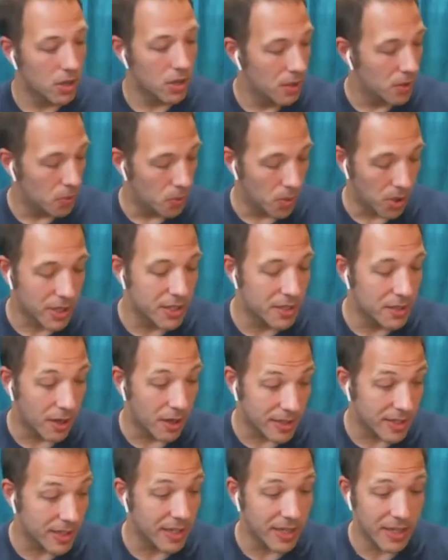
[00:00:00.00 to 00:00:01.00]
we're
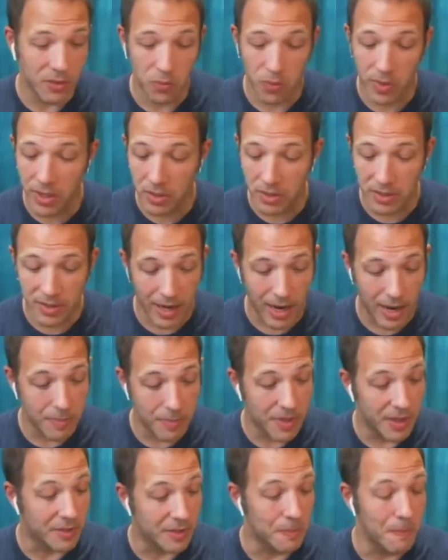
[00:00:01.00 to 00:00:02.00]
conducting in real time
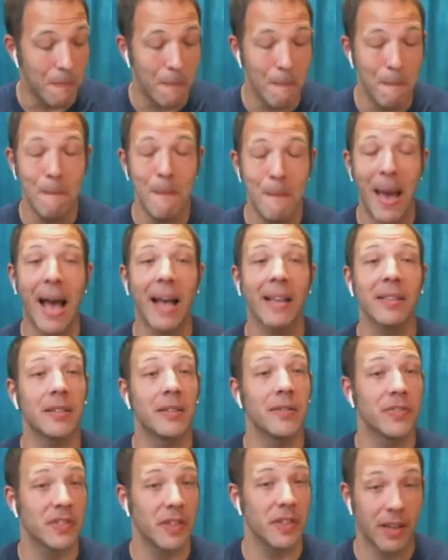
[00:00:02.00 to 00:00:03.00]
this massive
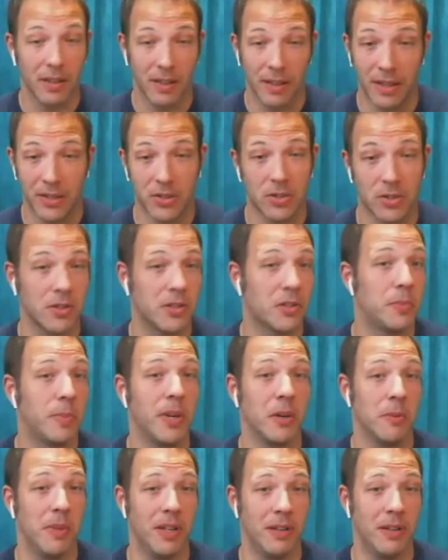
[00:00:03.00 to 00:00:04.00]
psychological
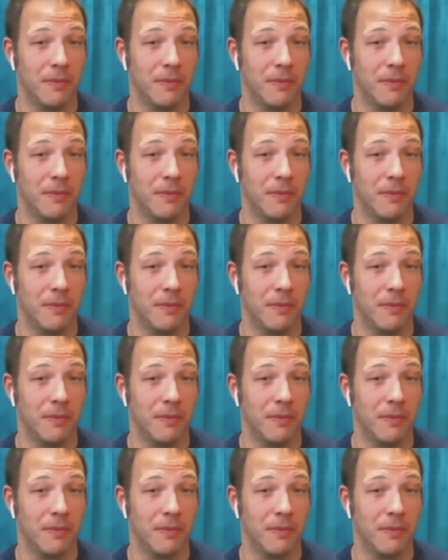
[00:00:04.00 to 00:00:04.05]
experiment